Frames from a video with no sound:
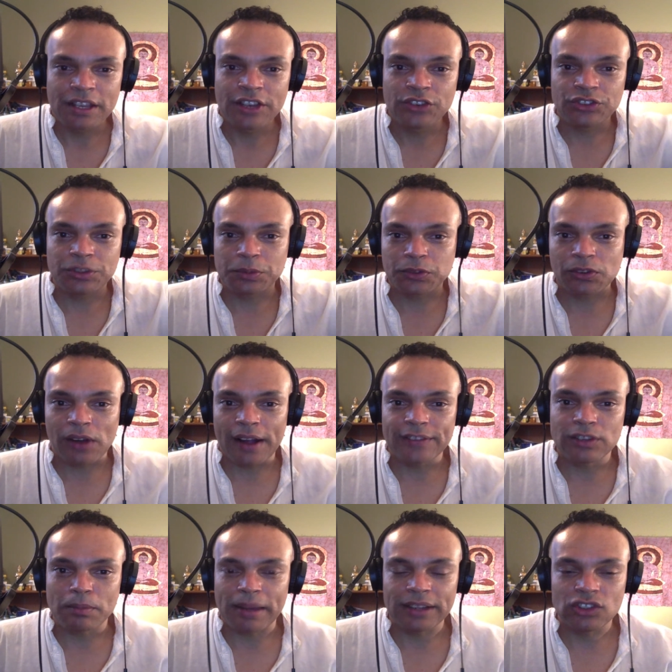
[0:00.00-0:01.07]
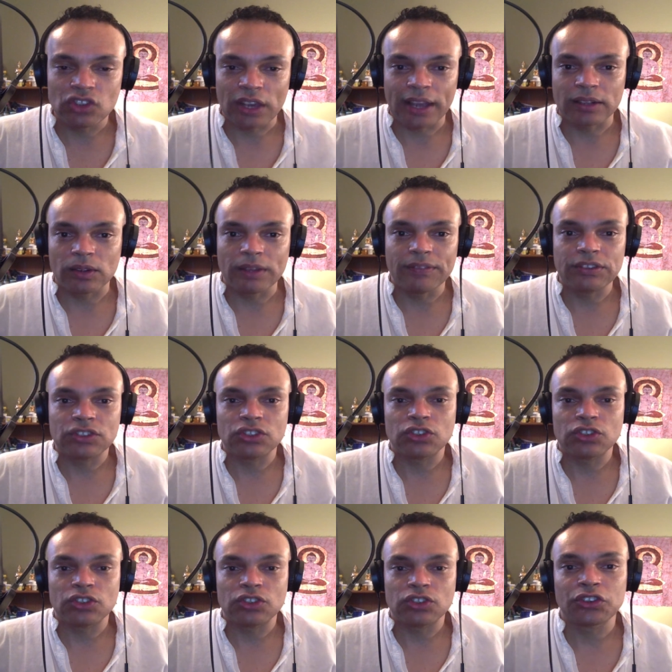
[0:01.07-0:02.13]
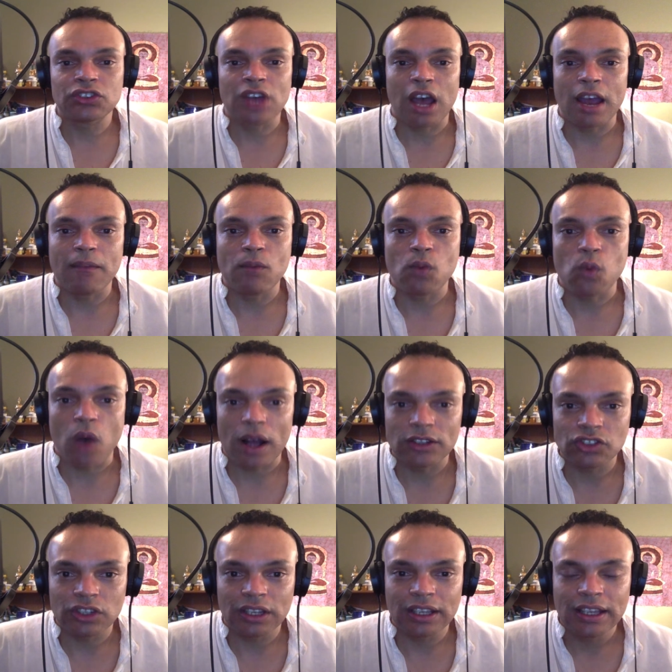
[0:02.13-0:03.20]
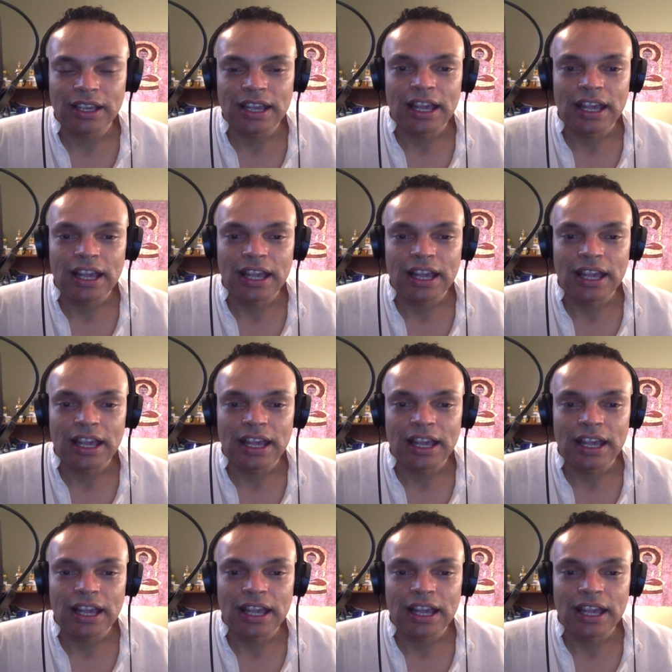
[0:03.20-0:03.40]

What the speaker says: subscribe to my channel if this is your first time watching,